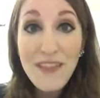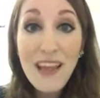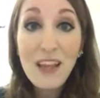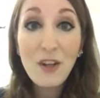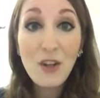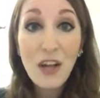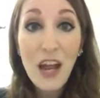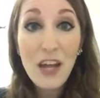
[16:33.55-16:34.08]
they
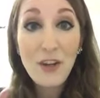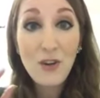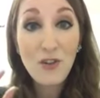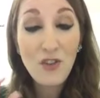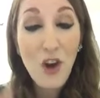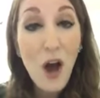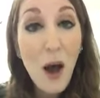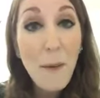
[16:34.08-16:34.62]
look at your
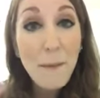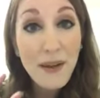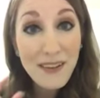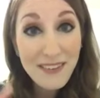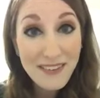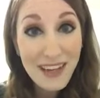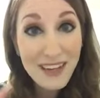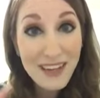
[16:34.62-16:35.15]
top
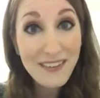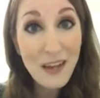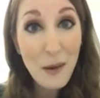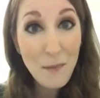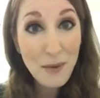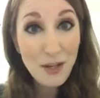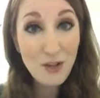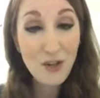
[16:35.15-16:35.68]
six
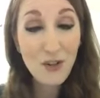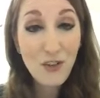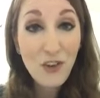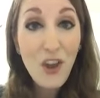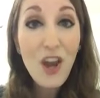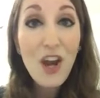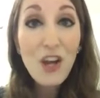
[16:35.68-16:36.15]
pictures,